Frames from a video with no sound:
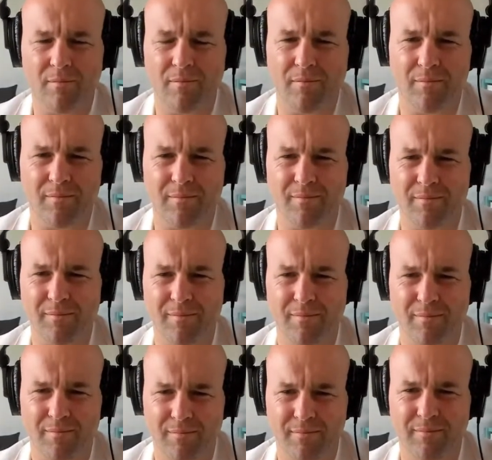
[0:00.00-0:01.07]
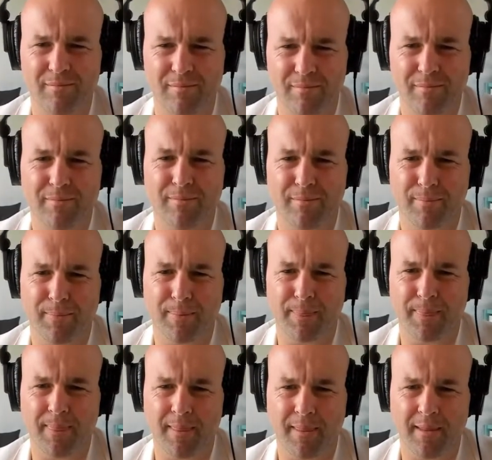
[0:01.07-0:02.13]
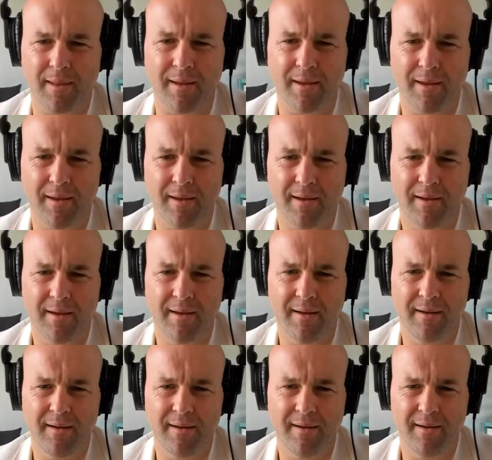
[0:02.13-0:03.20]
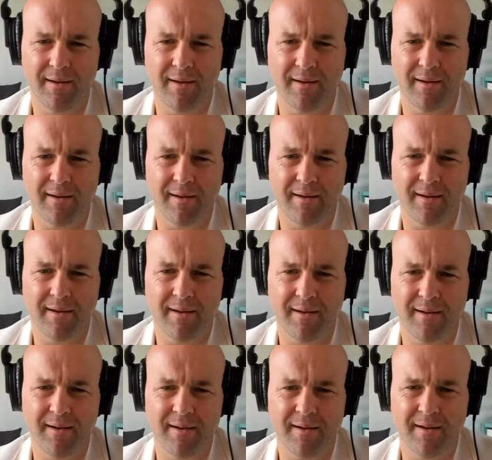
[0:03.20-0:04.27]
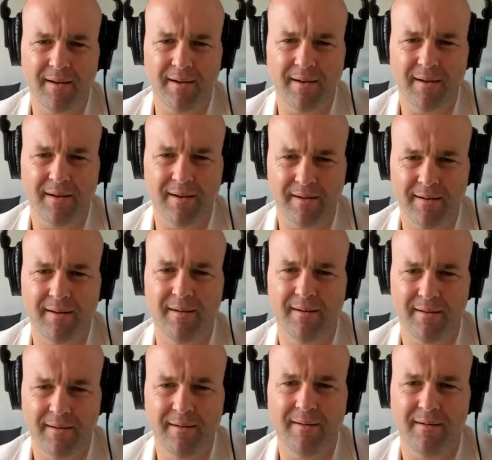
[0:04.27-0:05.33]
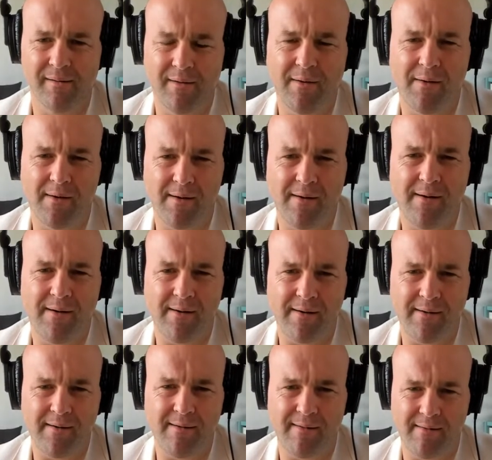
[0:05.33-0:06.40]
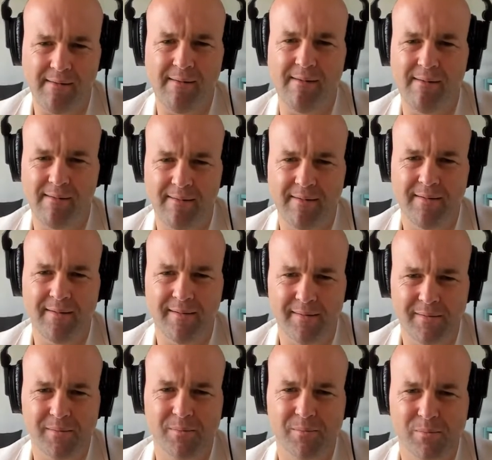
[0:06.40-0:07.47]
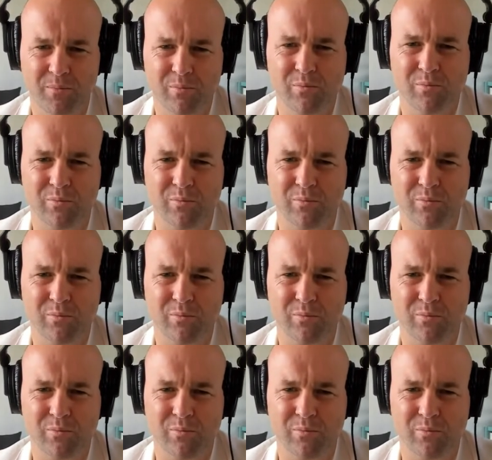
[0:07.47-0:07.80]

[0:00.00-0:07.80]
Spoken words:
[no speech]